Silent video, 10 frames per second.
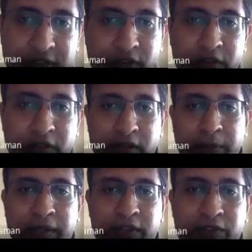your
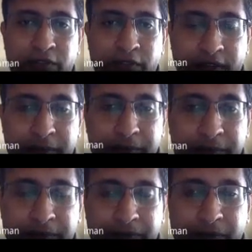applied field,
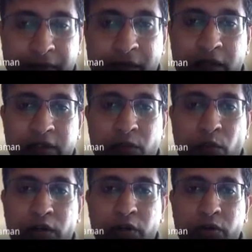then
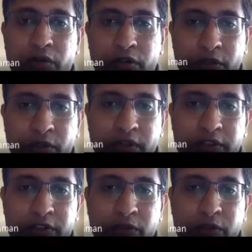what you could do
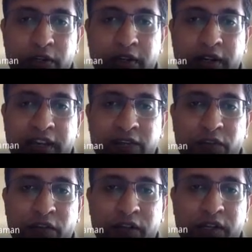is you could drive
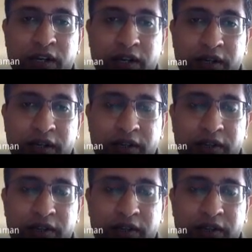your current,